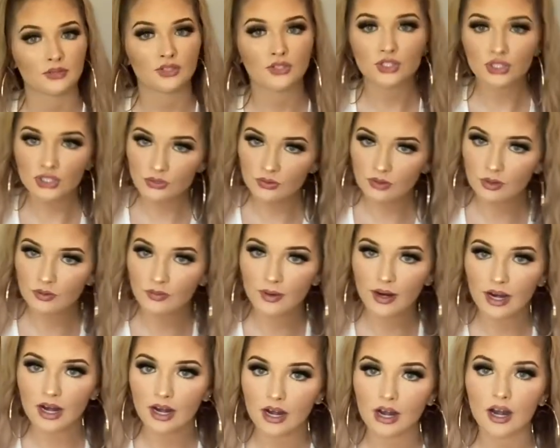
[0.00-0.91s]
shoes you want
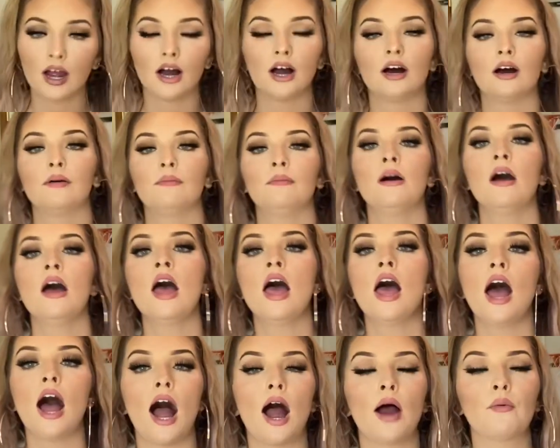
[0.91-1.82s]
to wear. Um,
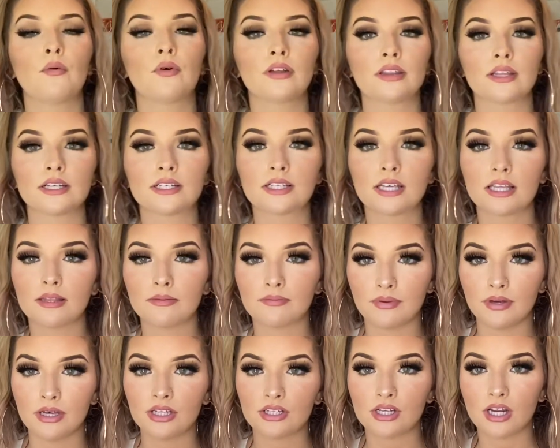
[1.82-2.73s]
I wore this to the
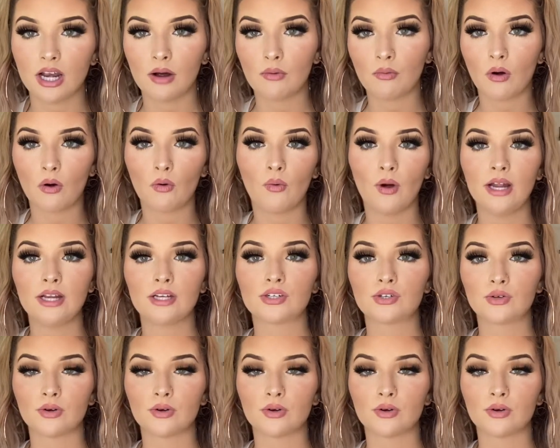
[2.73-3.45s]
beach and I wore white